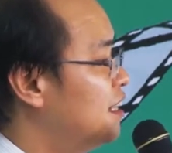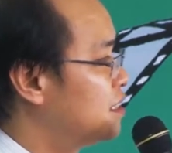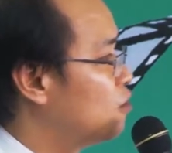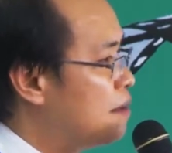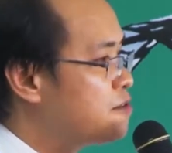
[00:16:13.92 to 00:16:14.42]

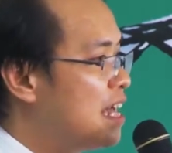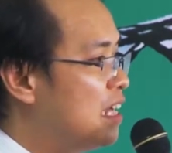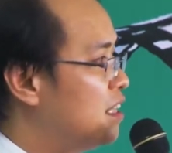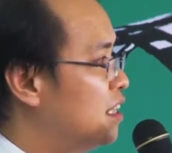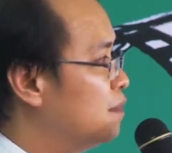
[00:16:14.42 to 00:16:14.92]
the
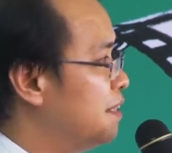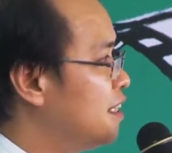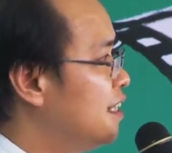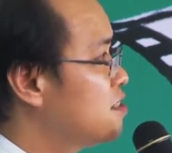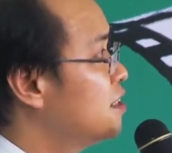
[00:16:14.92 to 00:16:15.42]
website of
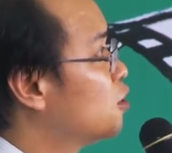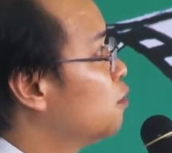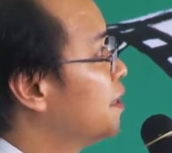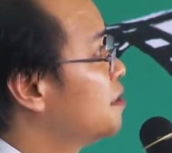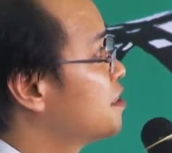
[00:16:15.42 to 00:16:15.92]
International
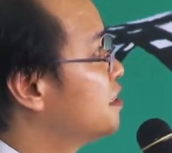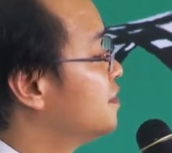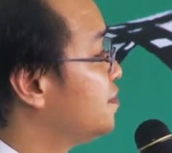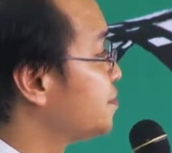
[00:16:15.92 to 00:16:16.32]
Cooperation.